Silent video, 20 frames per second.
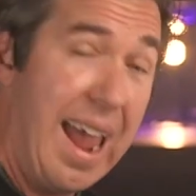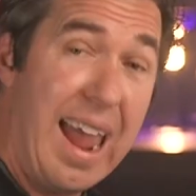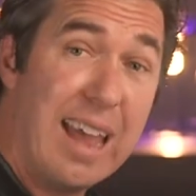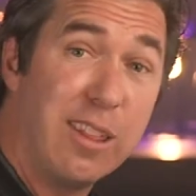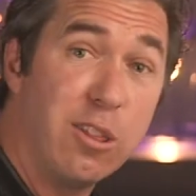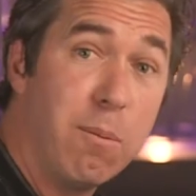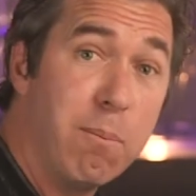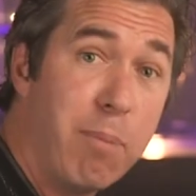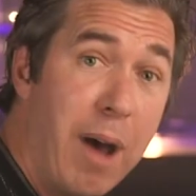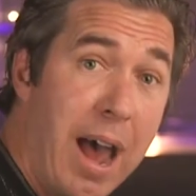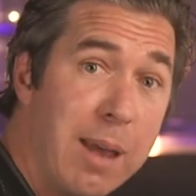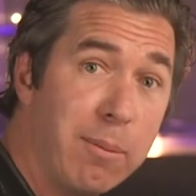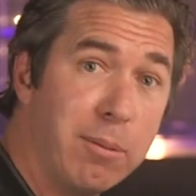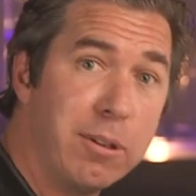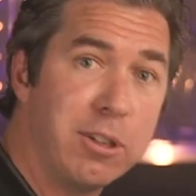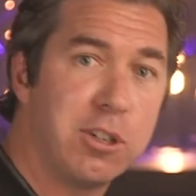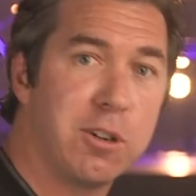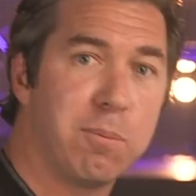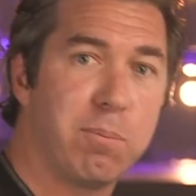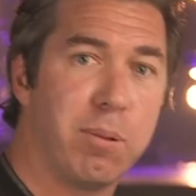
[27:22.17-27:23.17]
and the Bible
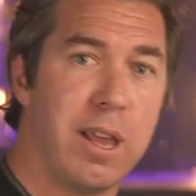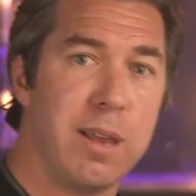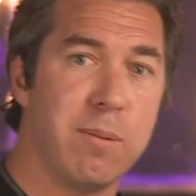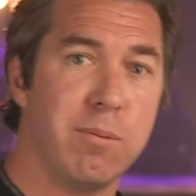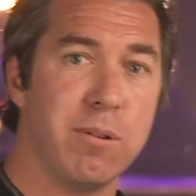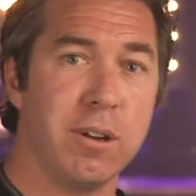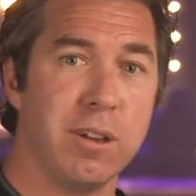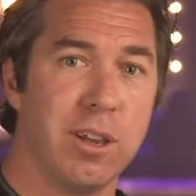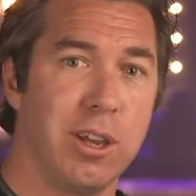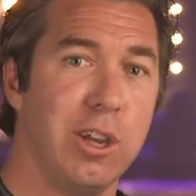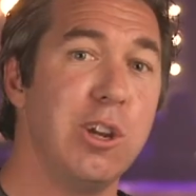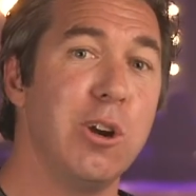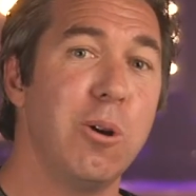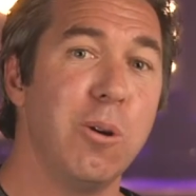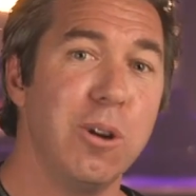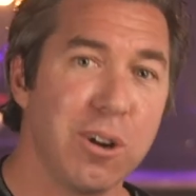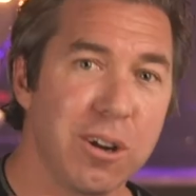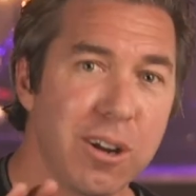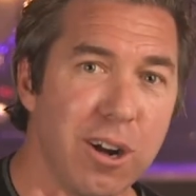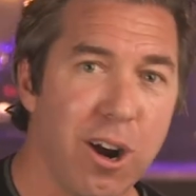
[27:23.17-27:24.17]
is your playbook, you know
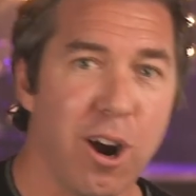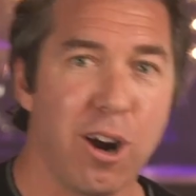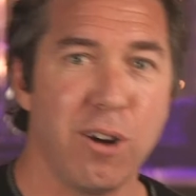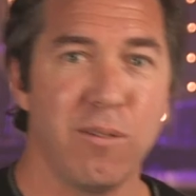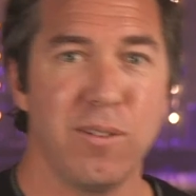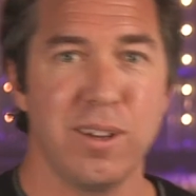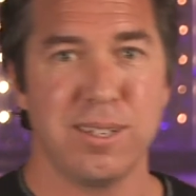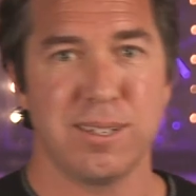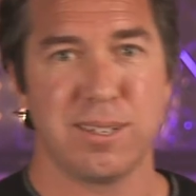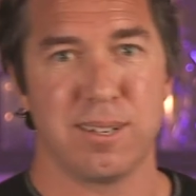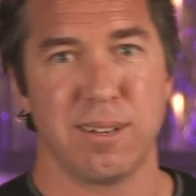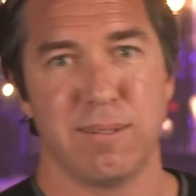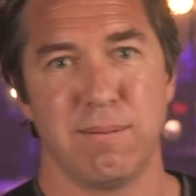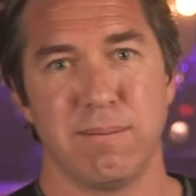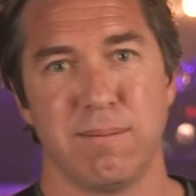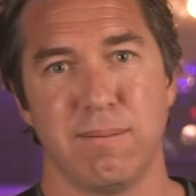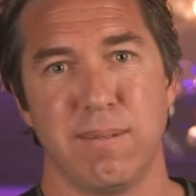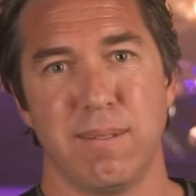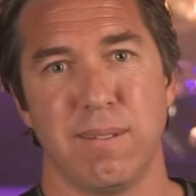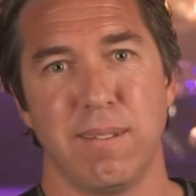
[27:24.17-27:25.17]
what you're going to harvest?
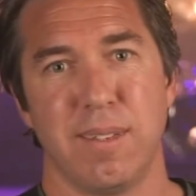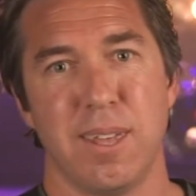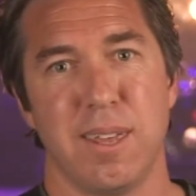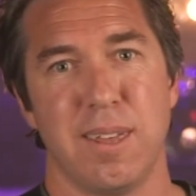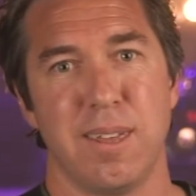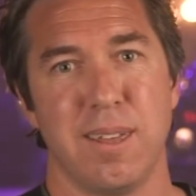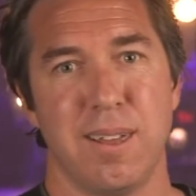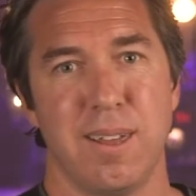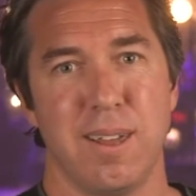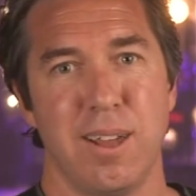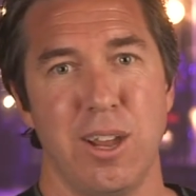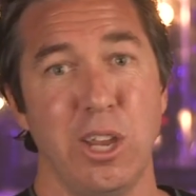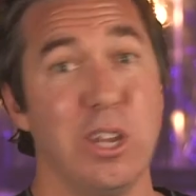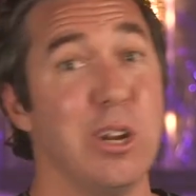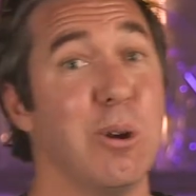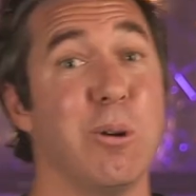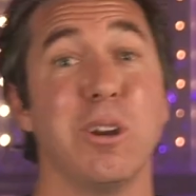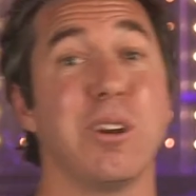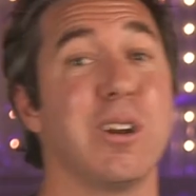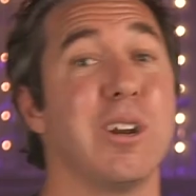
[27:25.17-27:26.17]
You
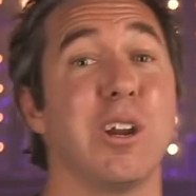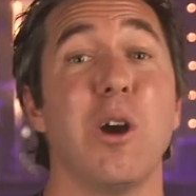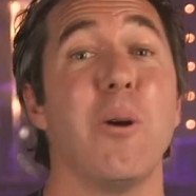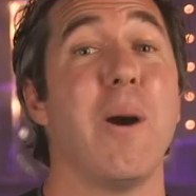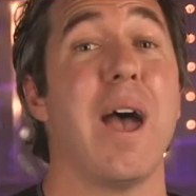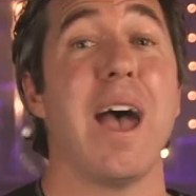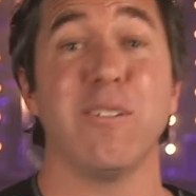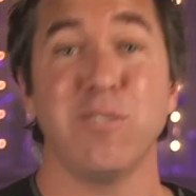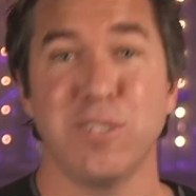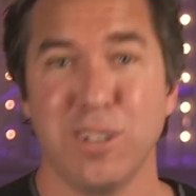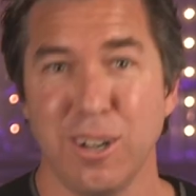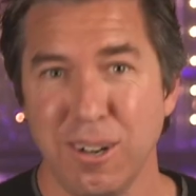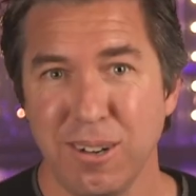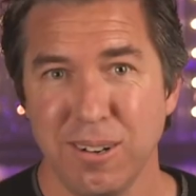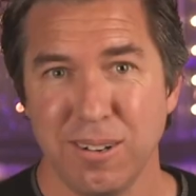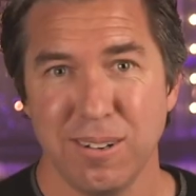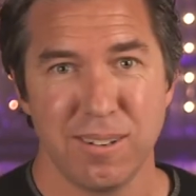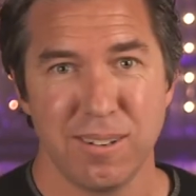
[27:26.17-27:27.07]
know what you're going to go after?